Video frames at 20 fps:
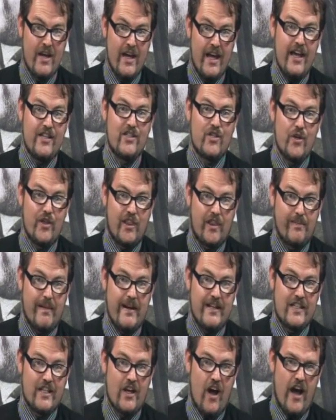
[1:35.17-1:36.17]
Issue 3
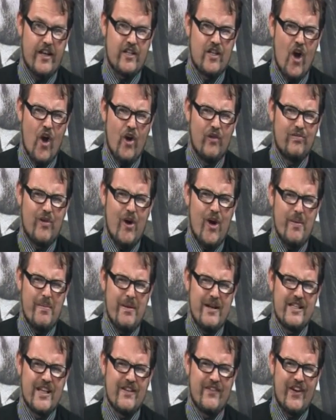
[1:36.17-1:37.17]
tonight.
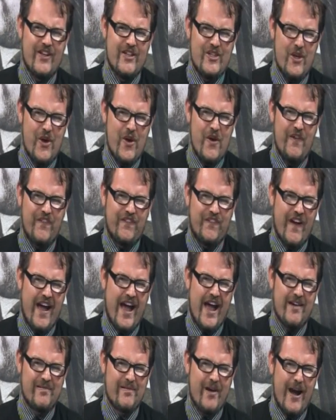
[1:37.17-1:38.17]
Rumours of a new
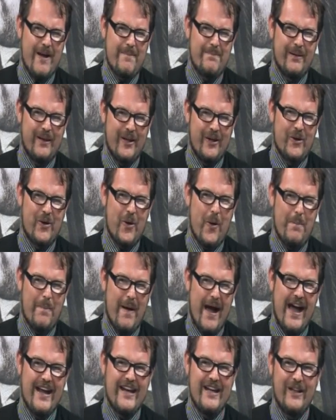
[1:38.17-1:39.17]
far-right political
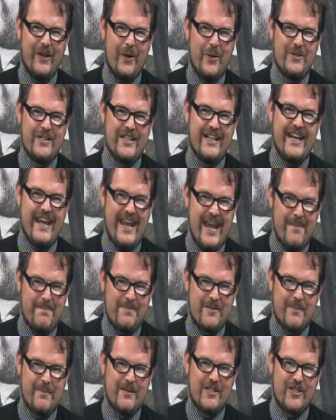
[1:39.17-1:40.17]
party launching in
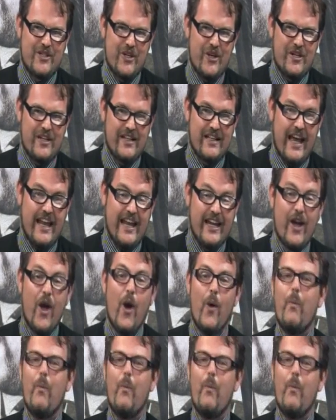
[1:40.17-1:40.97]
Epsom are circulating.